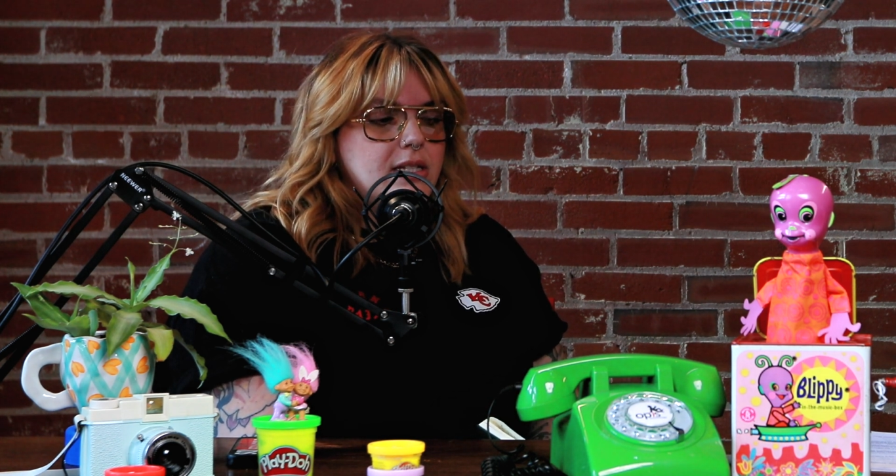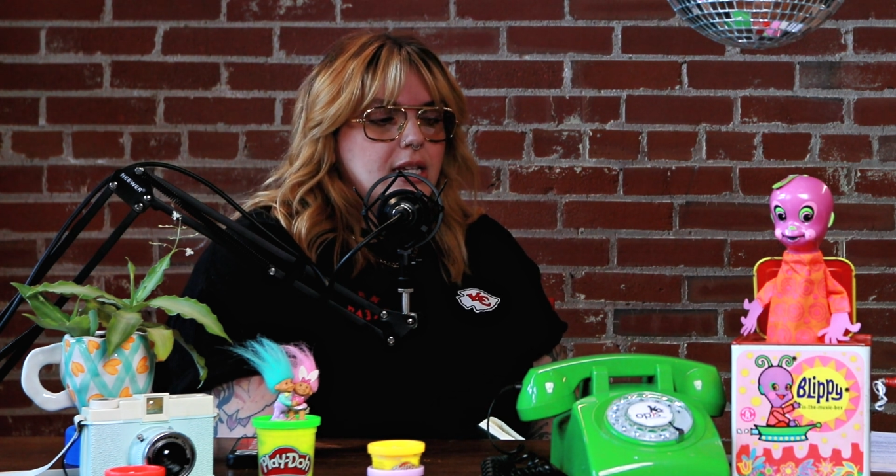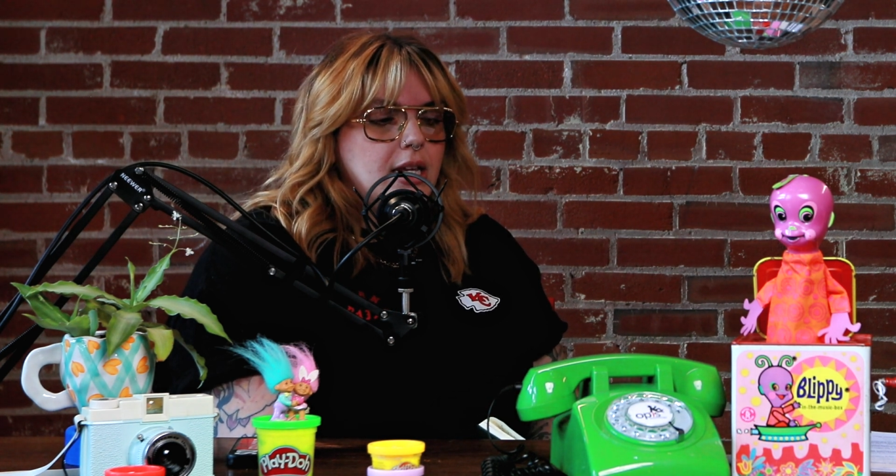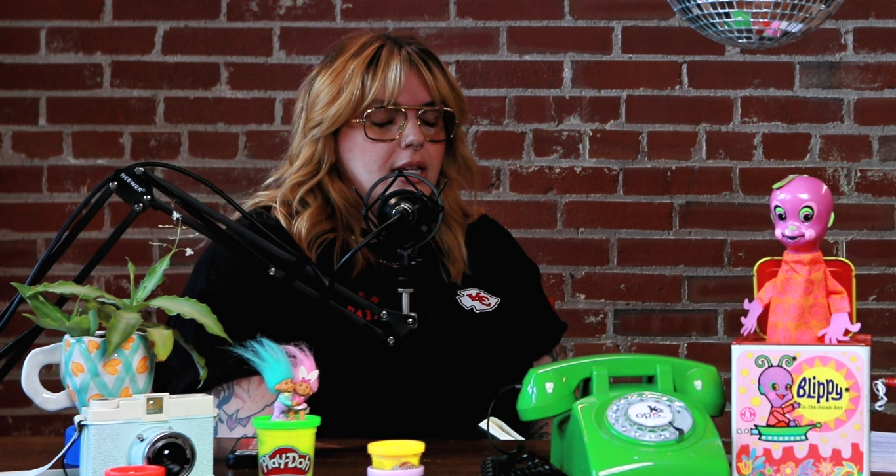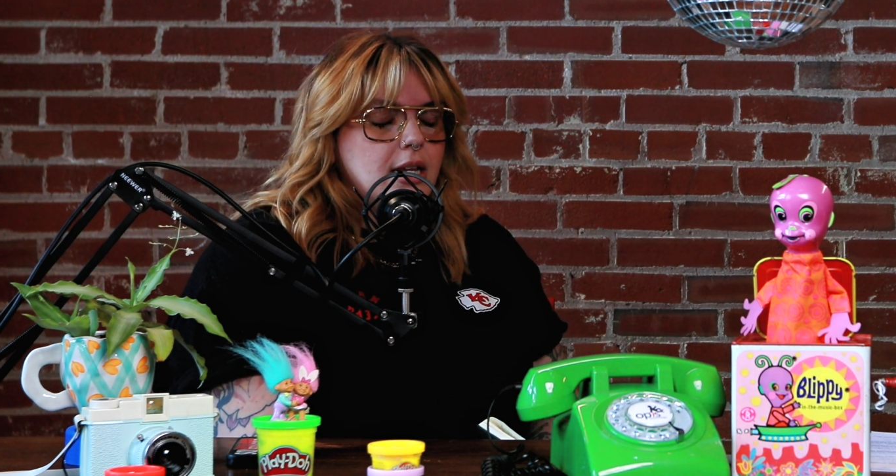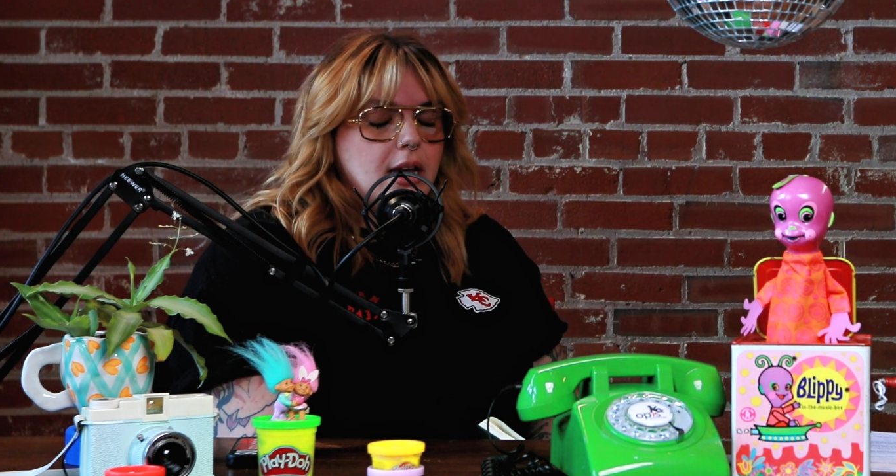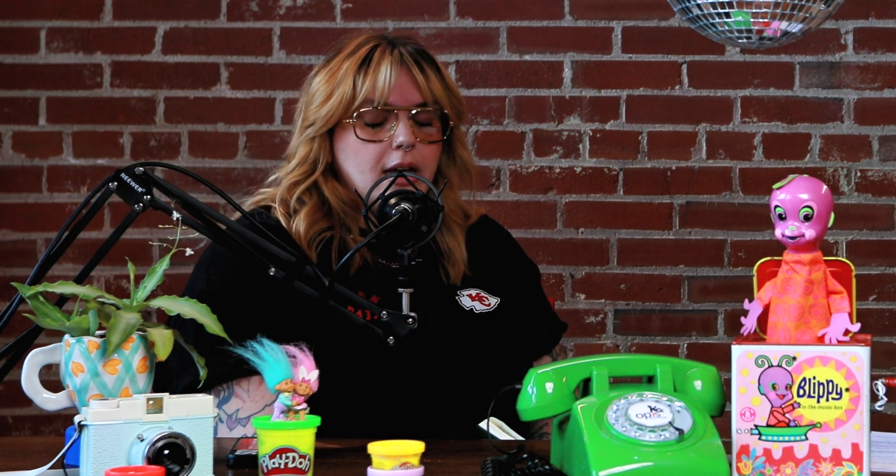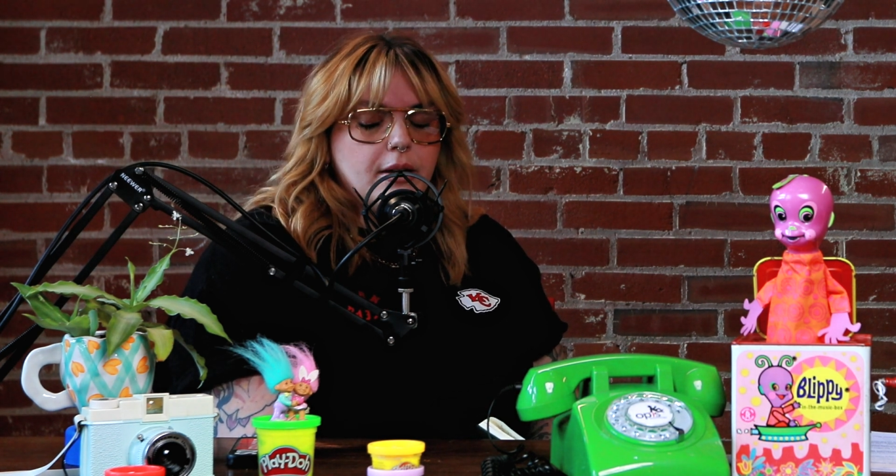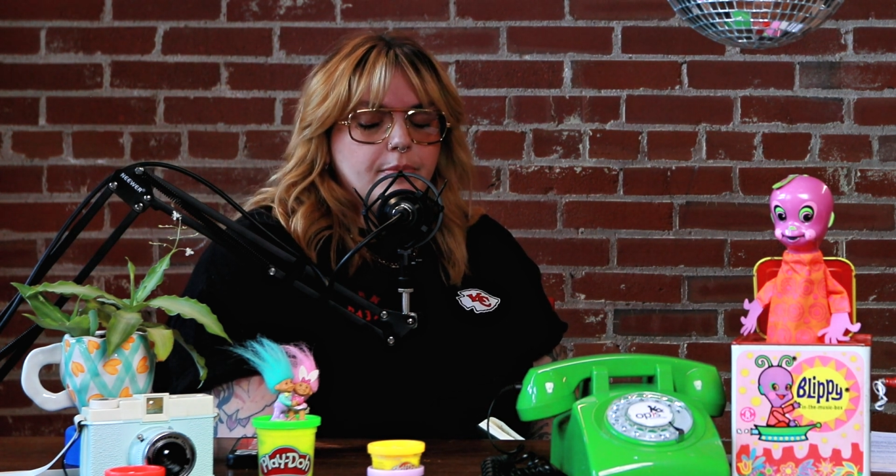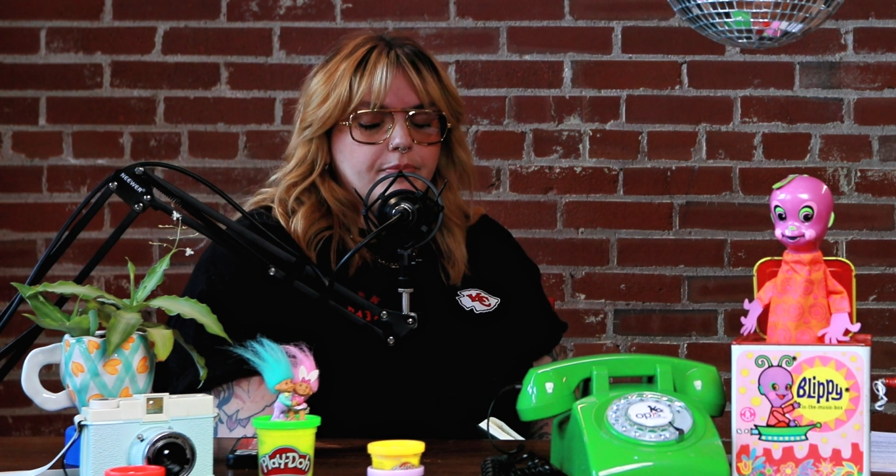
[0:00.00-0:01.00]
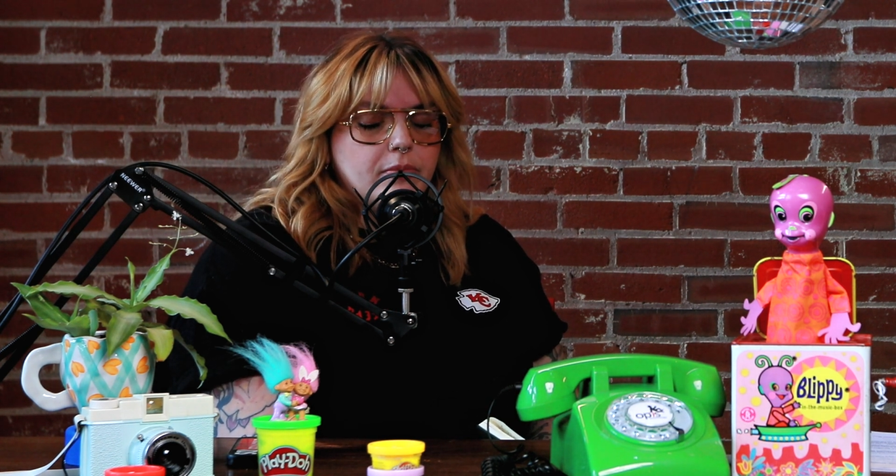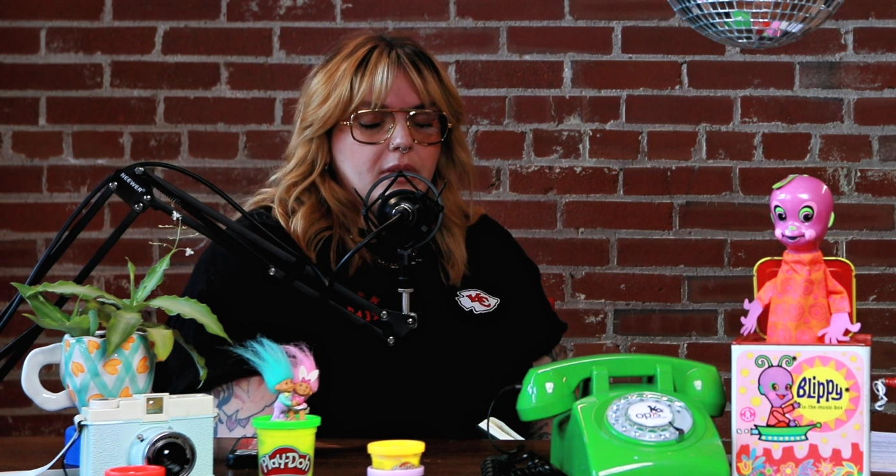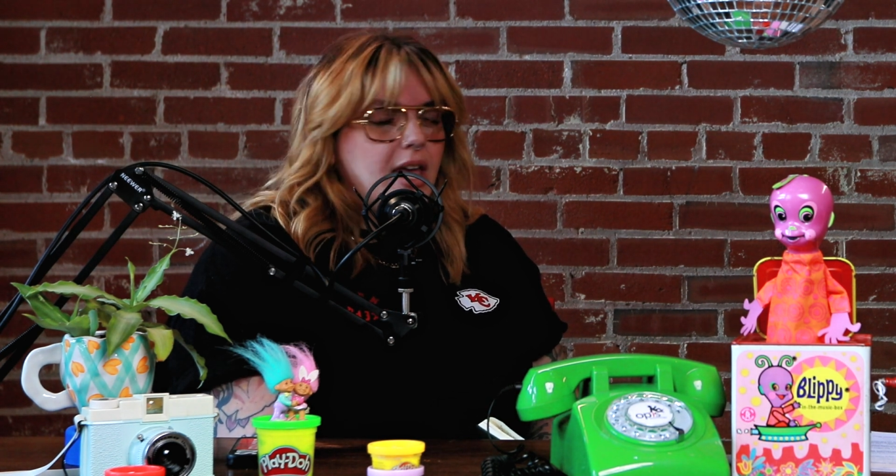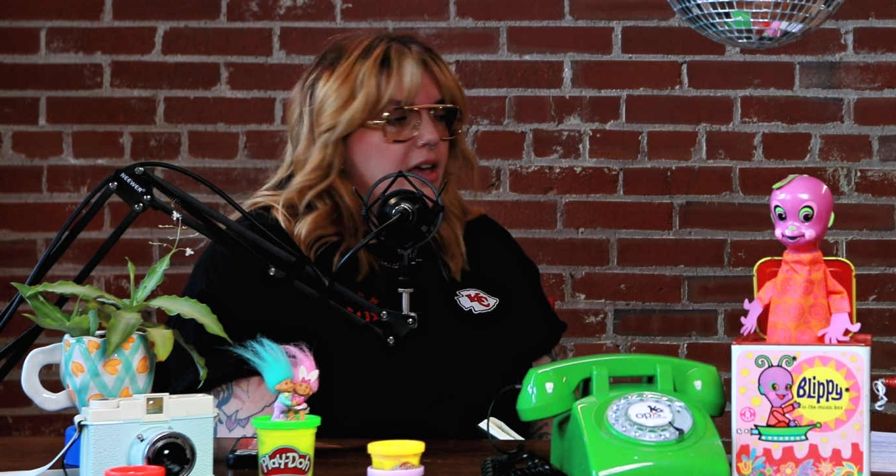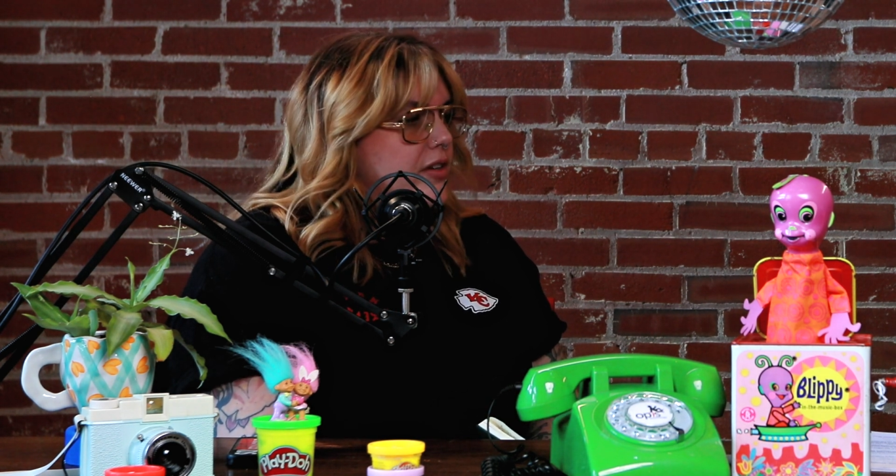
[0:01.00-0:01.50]
in
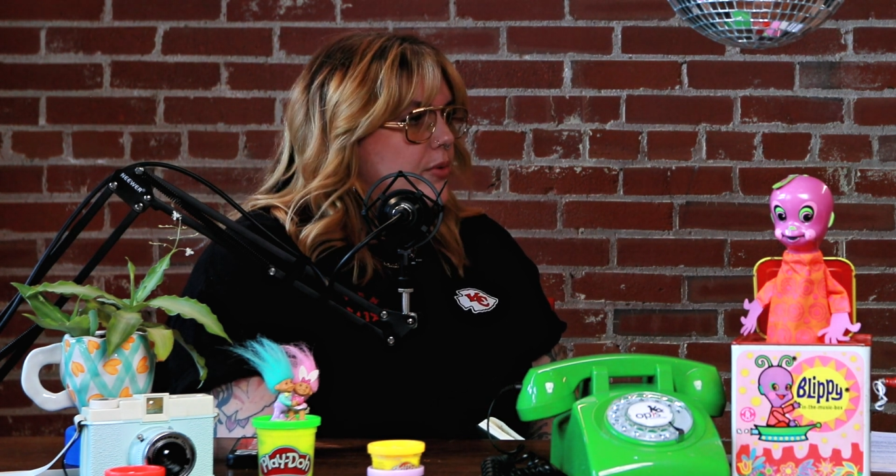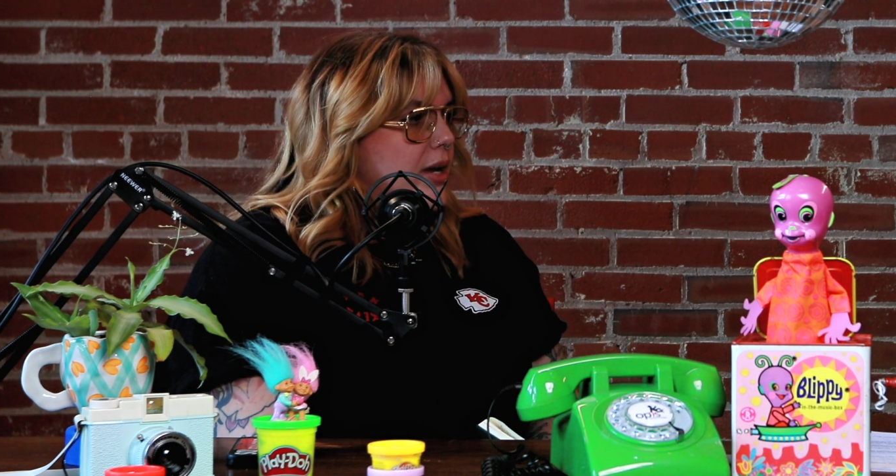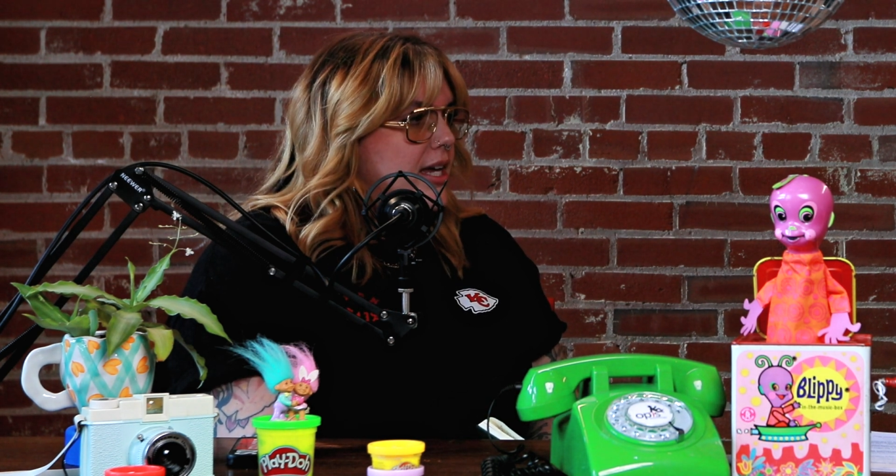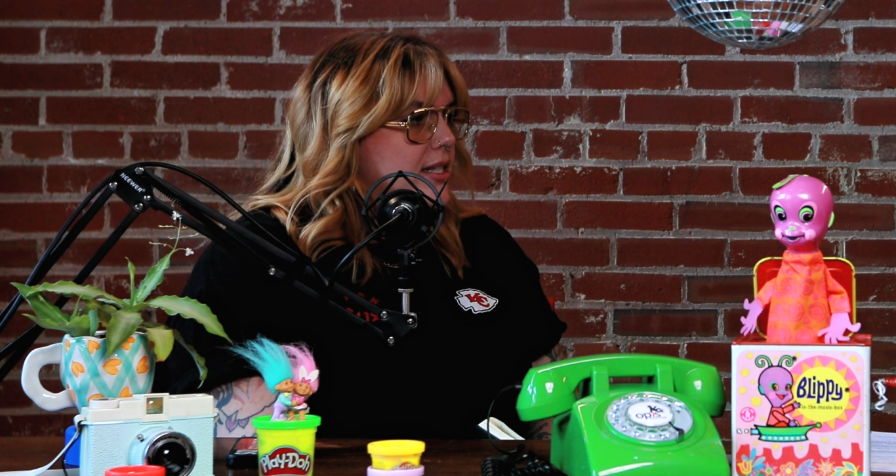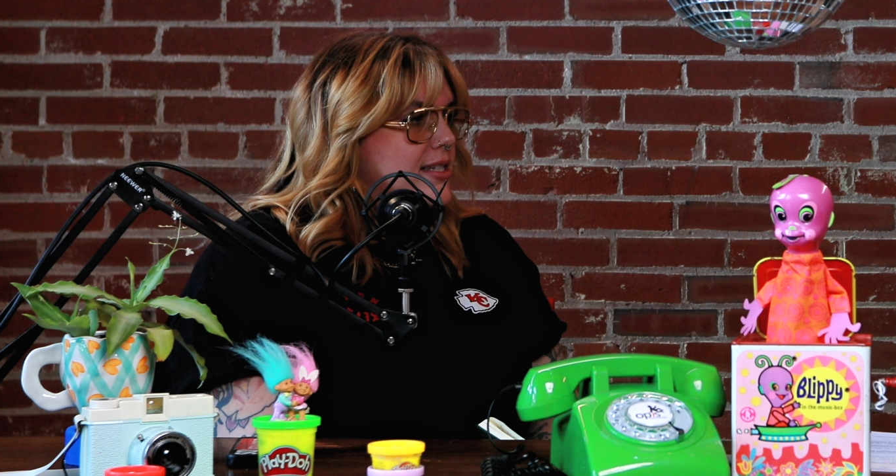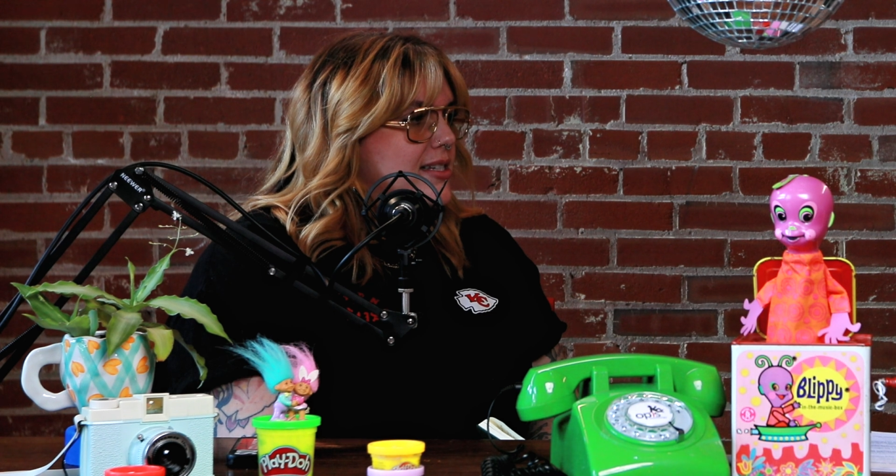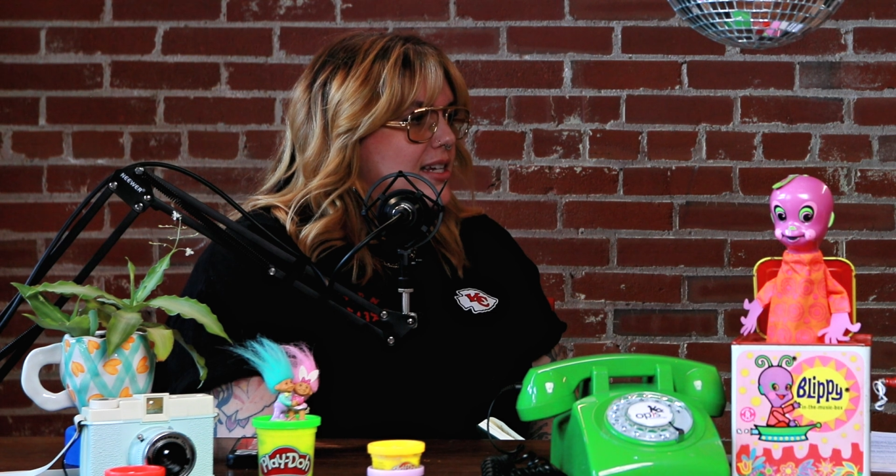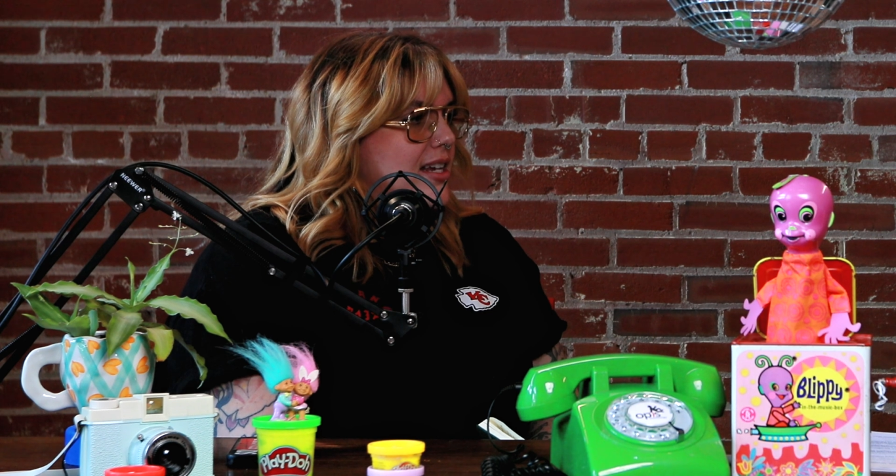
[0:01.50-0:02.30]
Heavyweights,